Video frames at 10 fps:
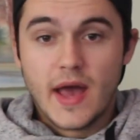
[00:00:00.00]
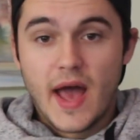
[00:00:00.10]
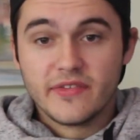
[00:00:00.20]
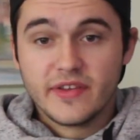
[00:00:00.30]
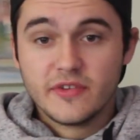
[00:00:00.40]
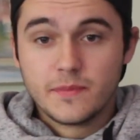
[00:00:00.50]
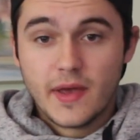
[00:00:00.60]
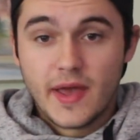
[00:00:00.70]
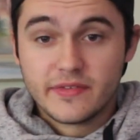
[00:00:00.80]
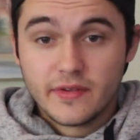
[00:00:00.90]
As
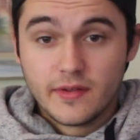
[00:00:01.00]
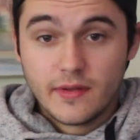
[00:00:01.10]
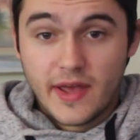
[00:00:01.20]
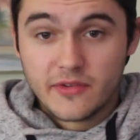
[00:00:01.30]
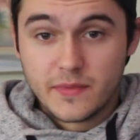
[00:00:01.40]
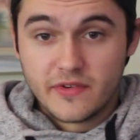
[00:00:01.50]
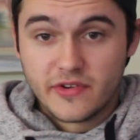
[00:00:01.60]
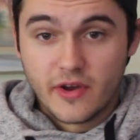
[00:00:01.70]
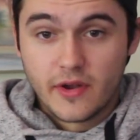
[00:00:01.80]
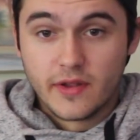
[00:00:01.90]
it has been
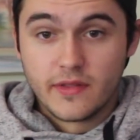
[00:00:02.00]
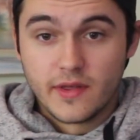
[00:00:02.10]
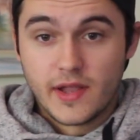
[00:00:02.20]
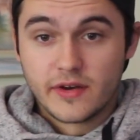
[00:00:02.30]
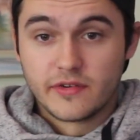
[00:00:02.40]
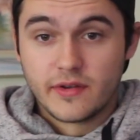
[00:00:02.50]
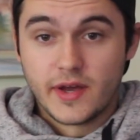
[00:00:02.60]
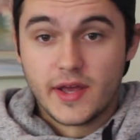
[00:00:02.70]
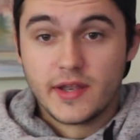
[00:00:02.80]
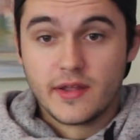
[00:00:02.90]
shown in the Election
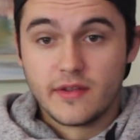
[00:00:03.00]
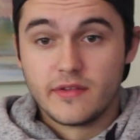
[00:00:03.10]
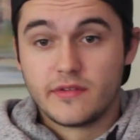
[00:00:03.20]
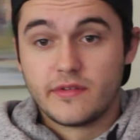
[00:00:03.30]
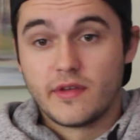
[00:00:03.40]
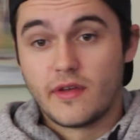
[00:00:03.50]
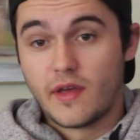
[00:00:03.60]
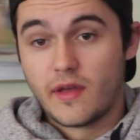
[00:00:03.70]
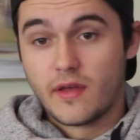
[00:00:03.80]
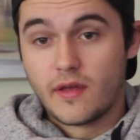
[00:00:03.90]
Night, it is
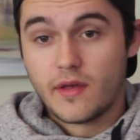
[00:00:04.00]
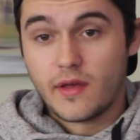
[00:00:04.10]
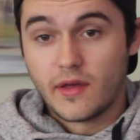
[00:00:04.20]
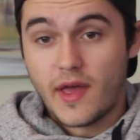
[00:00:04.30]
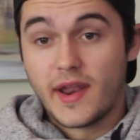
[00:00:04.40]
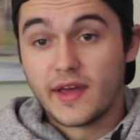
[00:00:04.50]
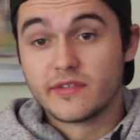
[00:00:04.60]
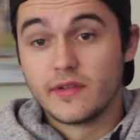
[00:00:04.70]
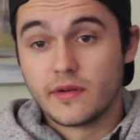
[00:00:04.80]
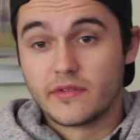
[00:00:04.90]
an
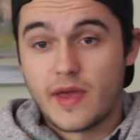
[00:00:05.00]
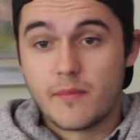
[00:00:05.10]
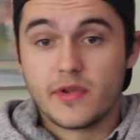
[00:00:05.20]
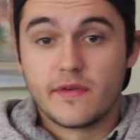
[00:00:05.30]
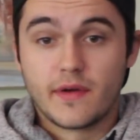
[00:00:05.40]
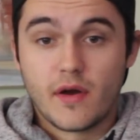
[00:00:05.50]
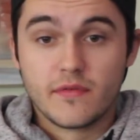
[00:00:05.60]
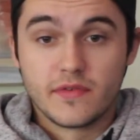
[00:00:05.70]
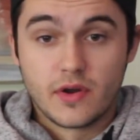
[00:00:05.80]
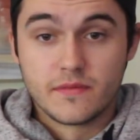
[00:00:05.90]
excellent example
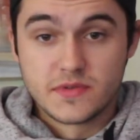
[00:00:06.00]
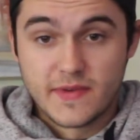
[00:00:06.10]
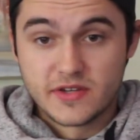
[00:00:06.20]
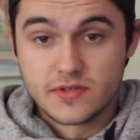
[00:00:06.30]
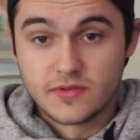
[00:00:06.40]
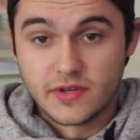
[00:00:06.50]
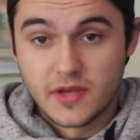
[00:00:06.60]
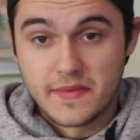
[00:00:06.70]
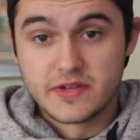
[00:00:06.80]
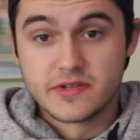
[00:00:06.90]
of an observational
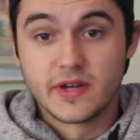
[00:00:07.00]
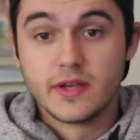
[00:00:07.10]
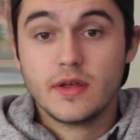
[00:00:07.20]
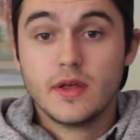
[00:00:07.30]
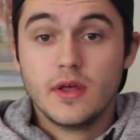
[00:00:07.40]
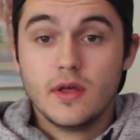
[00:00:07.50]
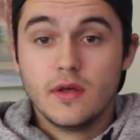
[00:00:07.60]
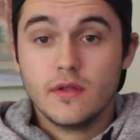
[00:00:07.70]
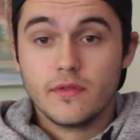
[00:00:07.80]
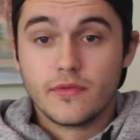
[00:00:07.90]
documentary.
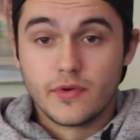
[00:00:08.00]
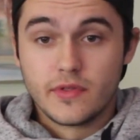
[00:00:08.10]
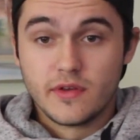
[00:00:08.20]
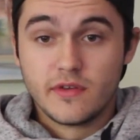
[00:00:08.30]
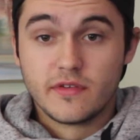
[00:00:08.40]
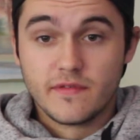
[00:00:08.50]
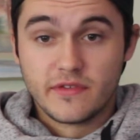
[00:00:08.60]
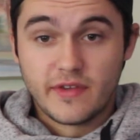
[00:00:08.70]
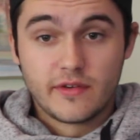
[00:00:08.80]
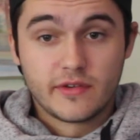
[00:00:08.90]
Through the use of
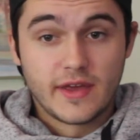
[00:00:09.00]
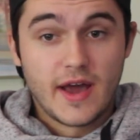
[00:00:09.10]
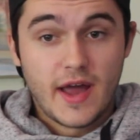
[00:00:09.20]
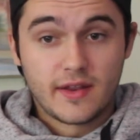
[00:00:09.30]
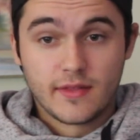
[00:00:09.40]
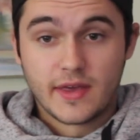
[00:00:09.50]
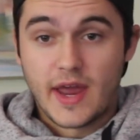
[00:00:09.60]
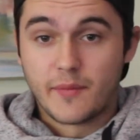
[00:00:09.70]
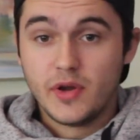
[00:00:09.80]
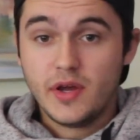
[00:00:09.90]
essentially hiding the
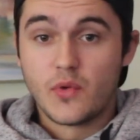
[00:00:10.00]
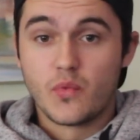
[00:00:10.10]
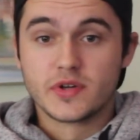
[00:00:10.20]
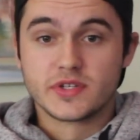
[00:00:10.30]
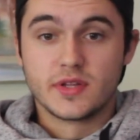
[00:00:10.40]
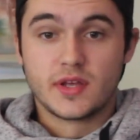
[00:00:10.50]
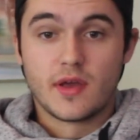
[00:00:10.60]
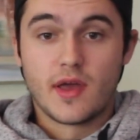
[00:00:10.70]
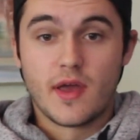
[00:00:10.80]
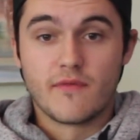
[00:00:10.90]
camera and watching the
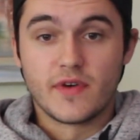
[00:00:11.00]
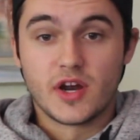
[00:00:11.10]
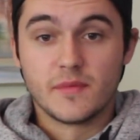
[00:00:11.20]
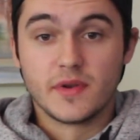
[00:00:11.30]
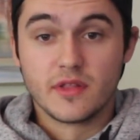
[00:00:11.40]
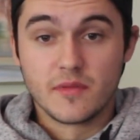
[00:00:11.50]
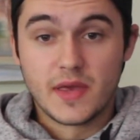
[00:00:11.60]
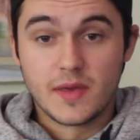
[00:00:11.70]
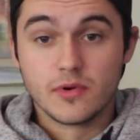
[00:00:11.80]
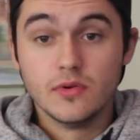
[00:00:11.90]
environment and the
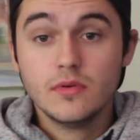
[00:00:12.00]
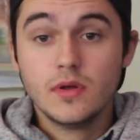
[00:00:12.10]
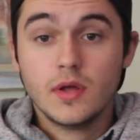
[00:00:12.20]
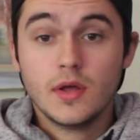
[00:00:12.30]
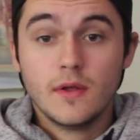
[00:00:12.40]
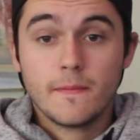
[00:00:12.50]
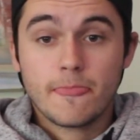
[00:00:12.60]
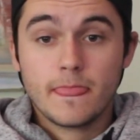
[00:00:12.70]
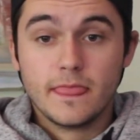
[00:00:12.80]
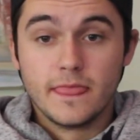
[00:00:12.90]
people,
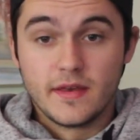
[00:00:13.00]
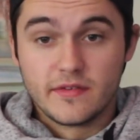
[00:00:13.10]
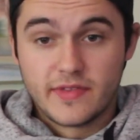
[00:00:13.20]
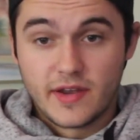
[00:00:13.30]
the